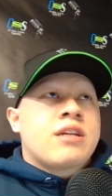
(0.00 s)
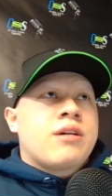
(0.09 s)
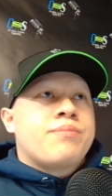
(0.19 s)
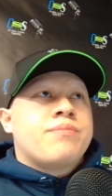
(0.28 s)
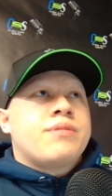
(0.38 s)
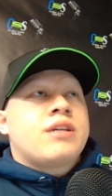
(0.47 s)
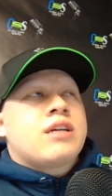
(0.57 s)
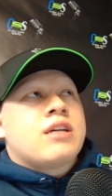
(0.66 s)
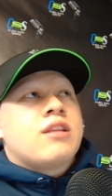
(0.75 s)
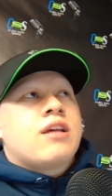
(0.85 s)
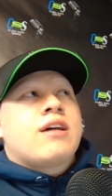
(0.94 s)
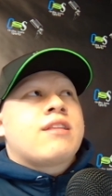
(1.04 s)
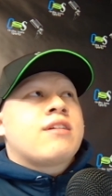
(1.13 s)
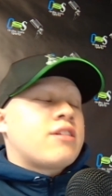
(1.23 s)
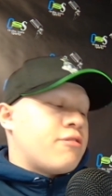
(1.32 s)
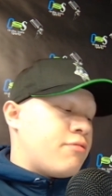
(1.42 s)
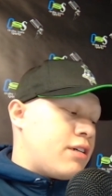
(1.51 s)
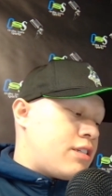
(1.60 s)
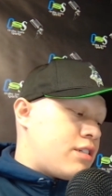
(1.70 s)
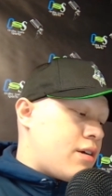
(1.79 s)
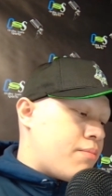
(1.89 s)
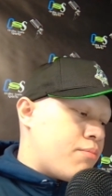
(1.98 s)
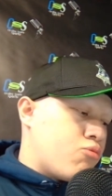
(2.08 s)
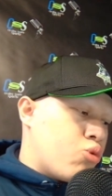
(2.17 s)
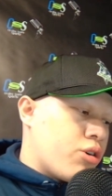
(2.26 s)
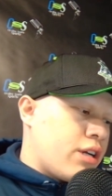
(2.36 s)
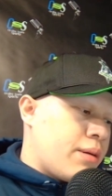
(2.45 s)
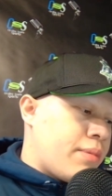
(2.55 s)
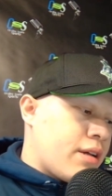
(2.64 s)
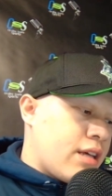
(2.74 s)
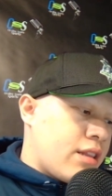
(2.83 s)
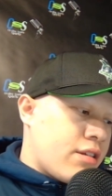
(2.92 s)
I, And I think there was some worry about that.